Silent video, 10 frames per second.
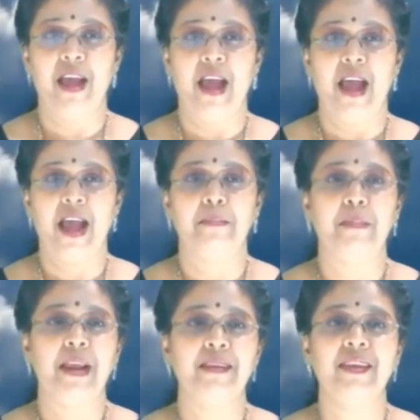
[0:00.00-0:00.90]
and
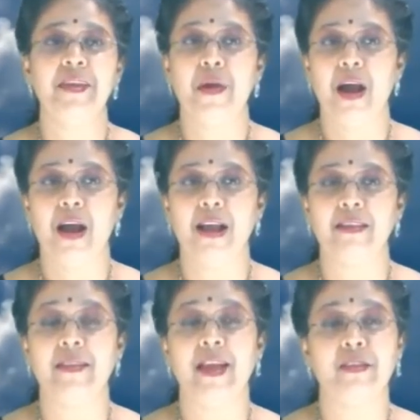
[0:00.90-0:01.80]
placing your
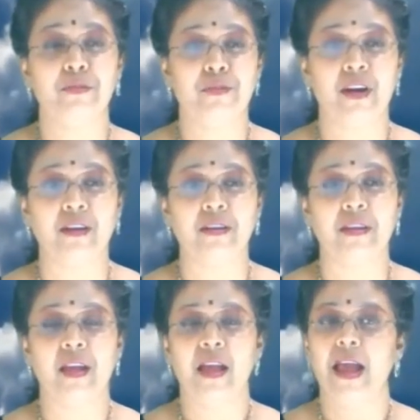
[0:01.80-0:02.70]
eyes at the front
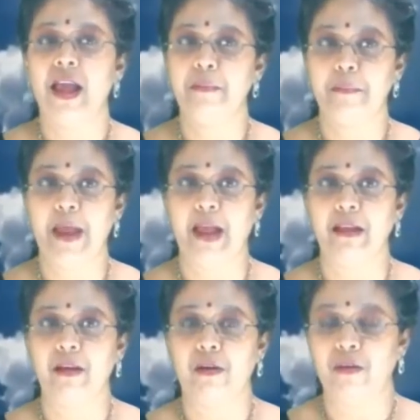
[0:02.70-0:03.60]
and
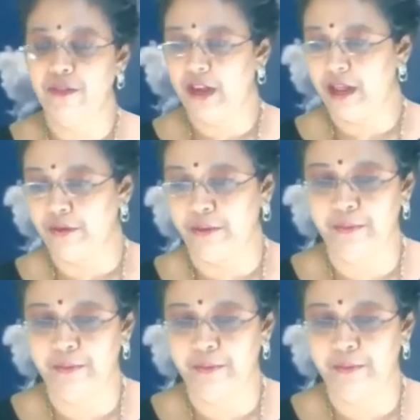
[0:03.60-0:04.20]
back of the arrow.